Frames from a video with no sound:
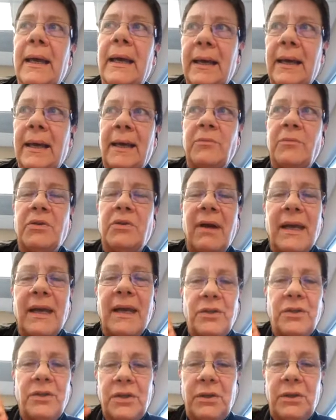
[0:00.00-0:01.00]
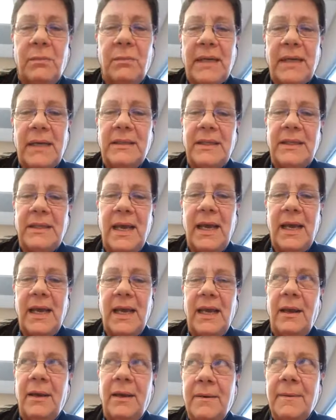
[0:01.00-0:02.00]
And I'm trying to
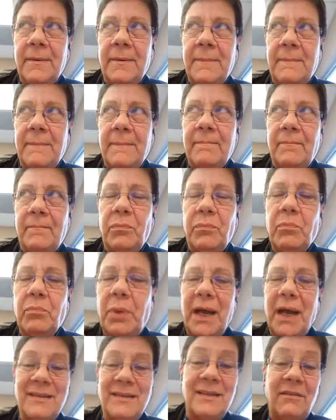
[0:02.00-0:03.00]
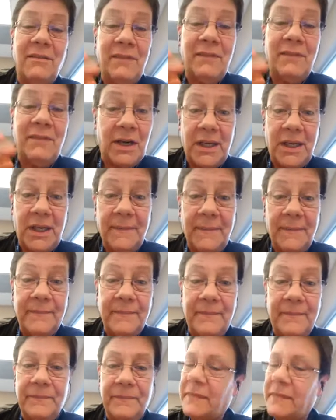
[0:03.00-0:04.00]
maintain positive energy.
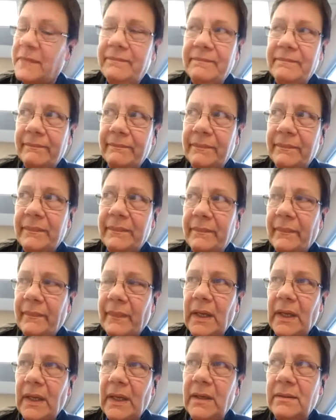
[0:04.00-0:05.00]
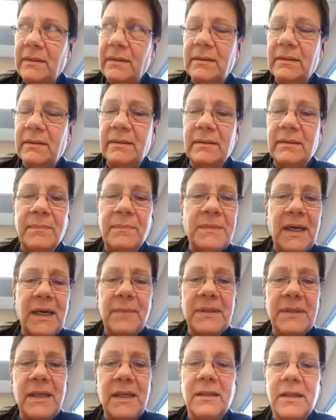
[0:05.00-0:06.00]

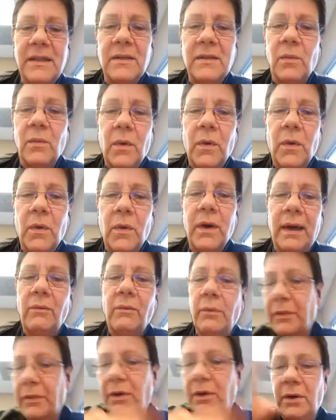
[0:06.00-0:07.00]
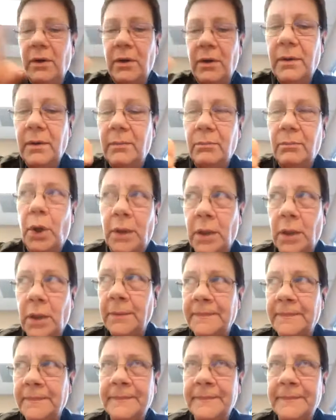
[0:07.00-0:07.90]
Sometimes that doesn't work out with her partner